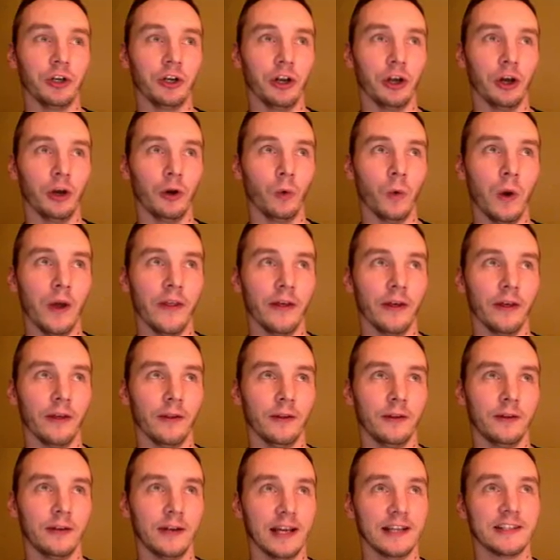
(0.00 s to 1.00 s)
know whether
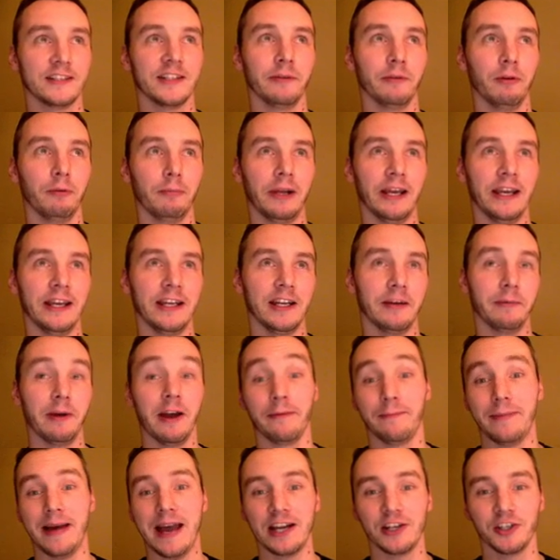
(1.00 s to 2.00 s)
next time you played, I might have
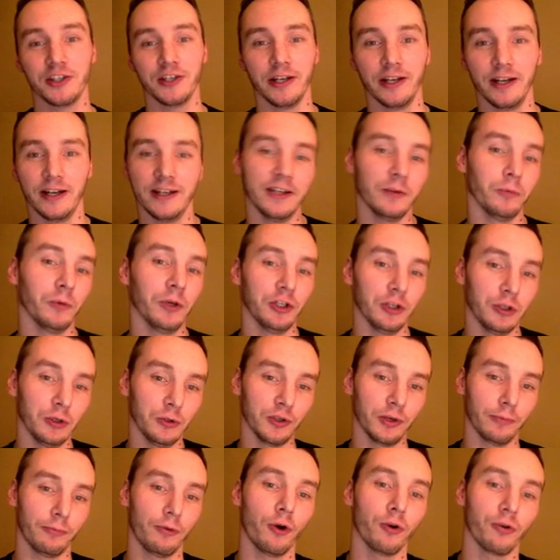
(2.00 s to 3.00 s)
patched it. I didn't want you to lose
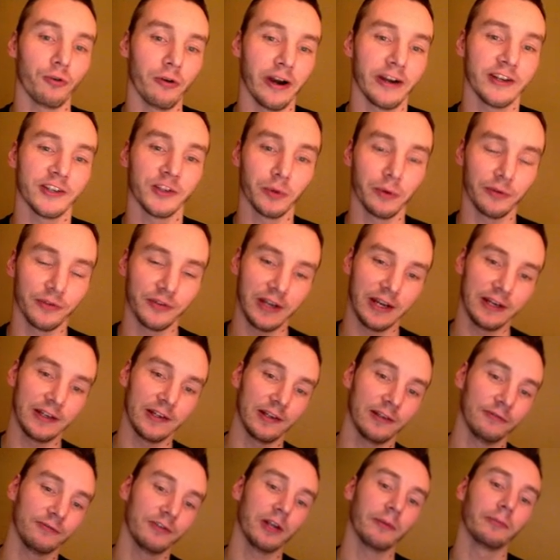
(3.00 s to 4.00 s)
your progress, or said
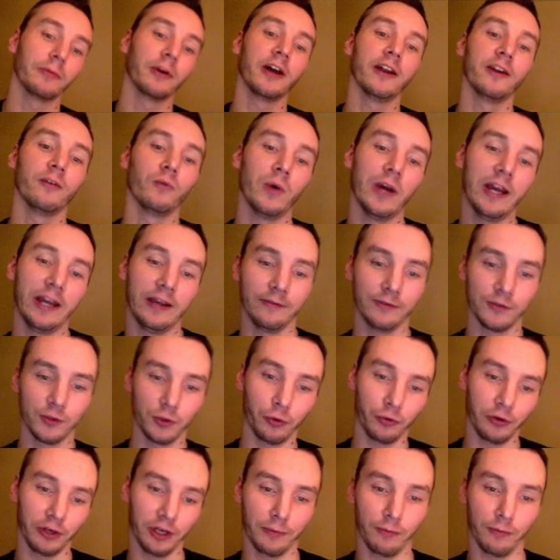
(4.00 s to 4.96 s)
some kind of way of storing your